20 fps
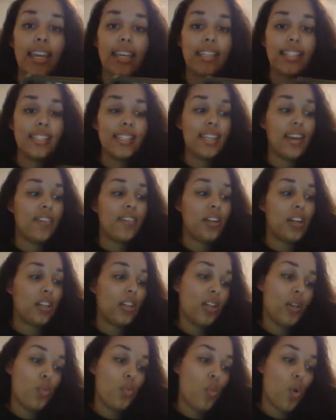is
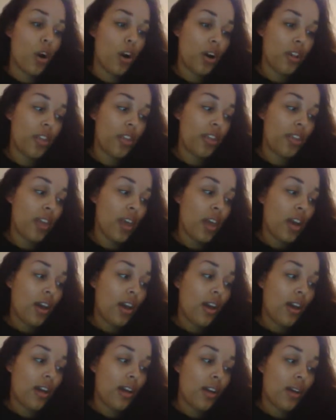definitely worth
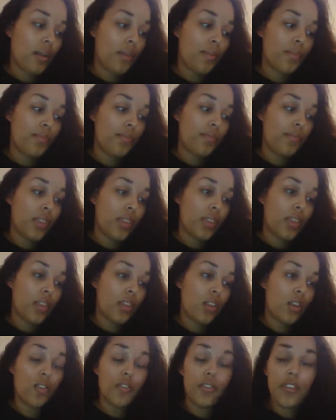
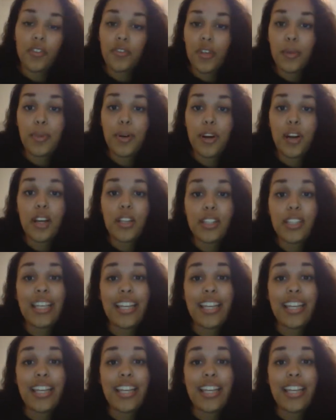your $50.